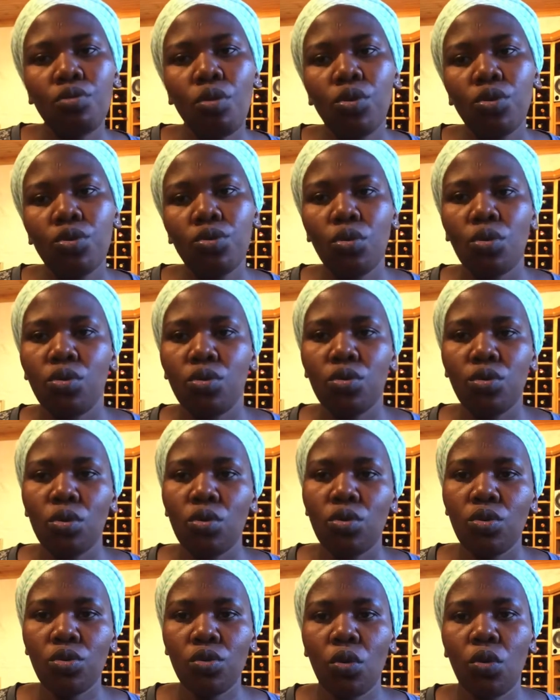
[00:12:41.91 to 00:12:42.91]

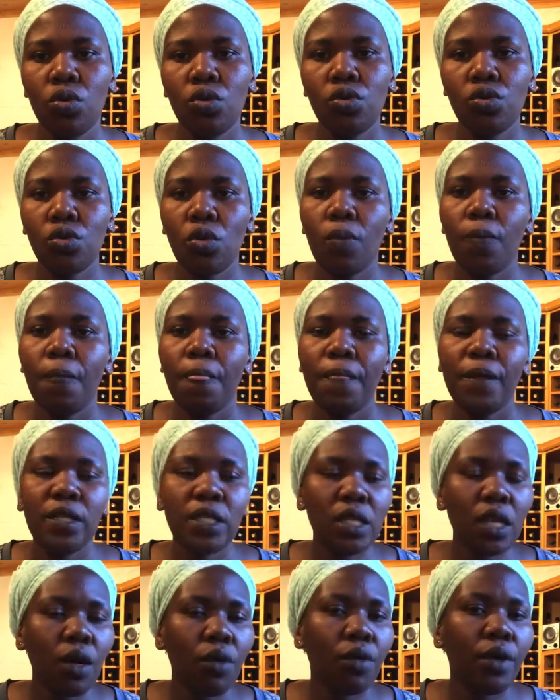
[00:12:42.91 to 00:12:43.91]
so
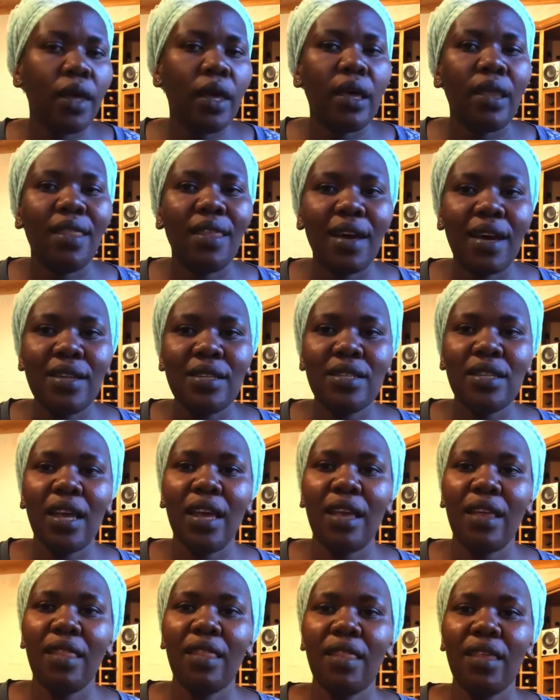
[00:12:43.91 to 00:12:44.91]
tell her that,
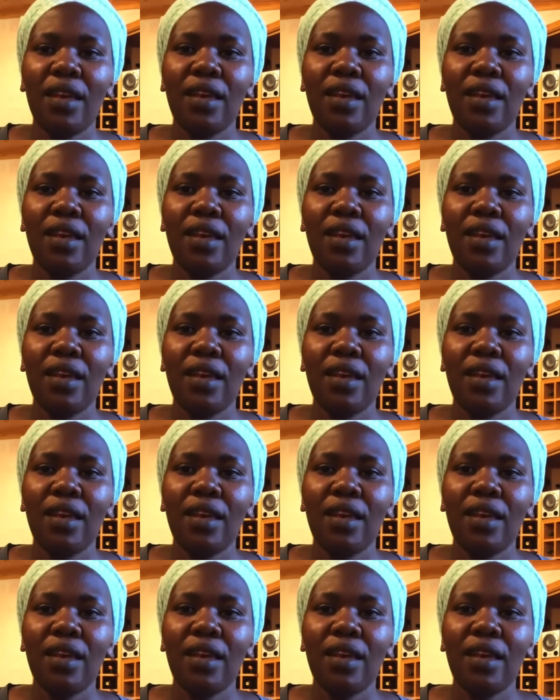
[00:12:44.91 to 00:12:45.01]
and